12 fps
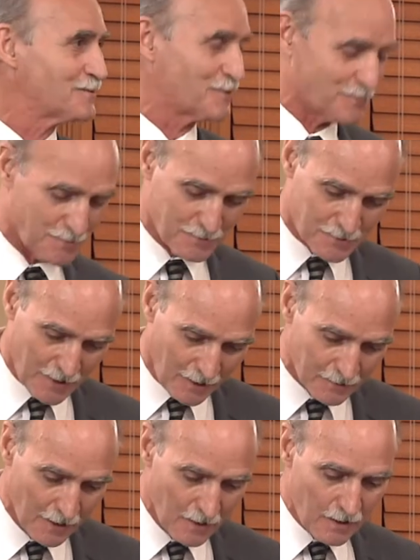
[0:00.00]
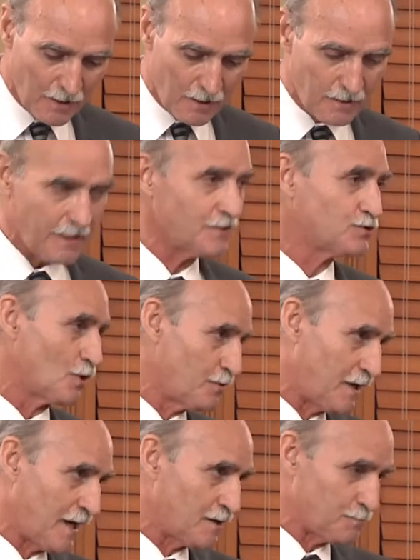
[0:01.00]
as it turns out, uh, and
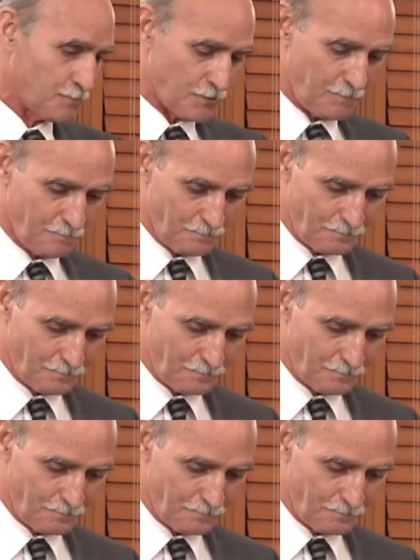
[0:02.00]
Joni Adamson.